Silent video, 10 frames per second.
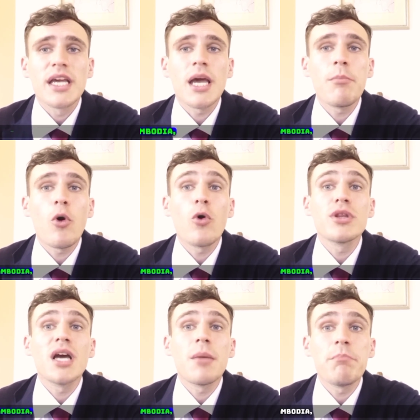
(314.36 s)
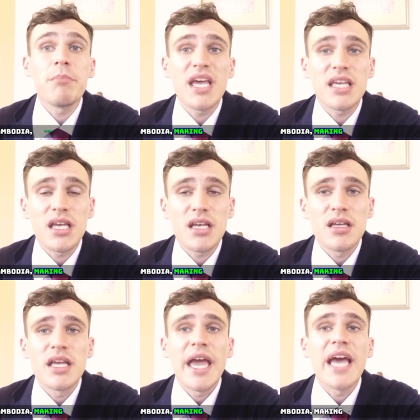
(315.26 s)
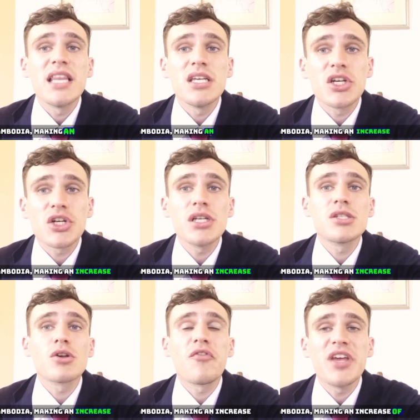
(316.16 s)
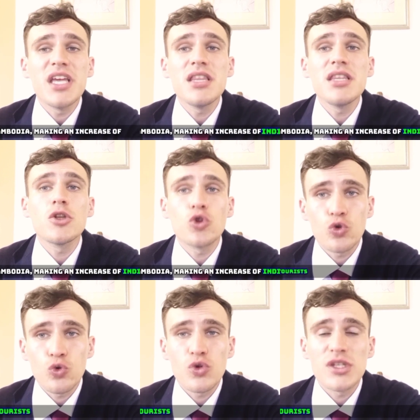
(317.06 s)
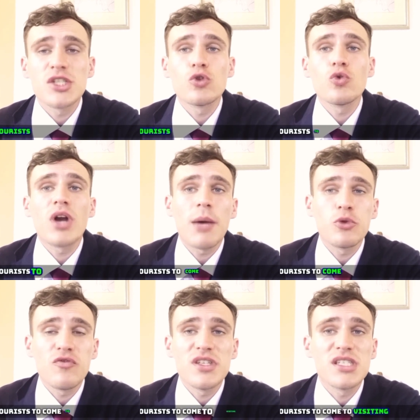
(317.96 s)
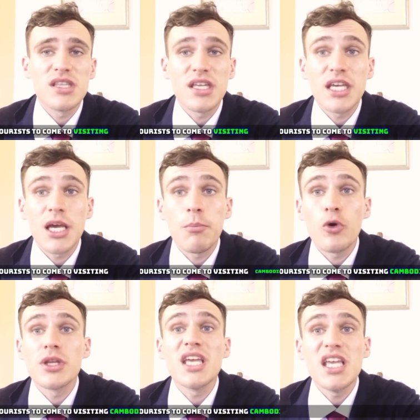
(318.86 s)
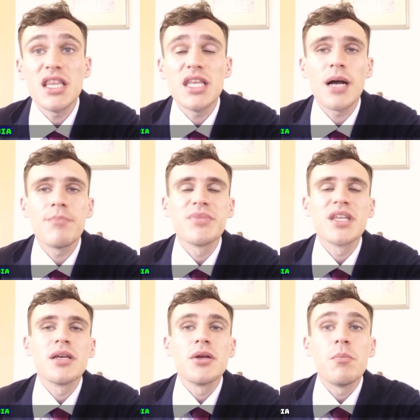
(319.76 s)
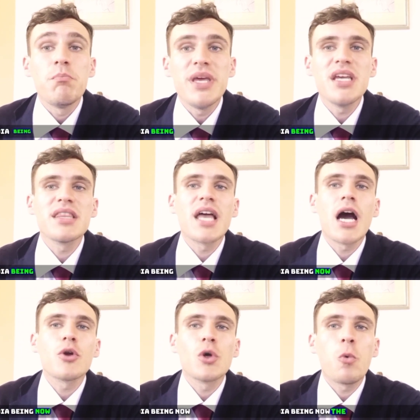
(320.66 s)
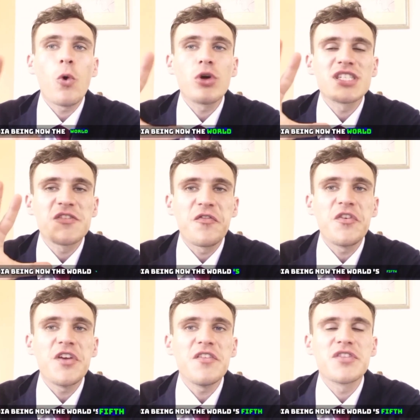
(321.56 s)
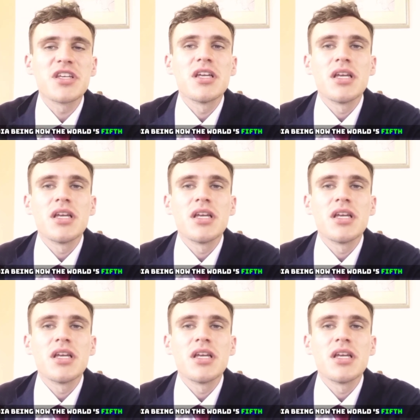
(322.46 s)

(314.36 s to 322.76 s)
Cambodia, making an increase of Indian tourists to come to visit in Cambodia. India being now the world's fifth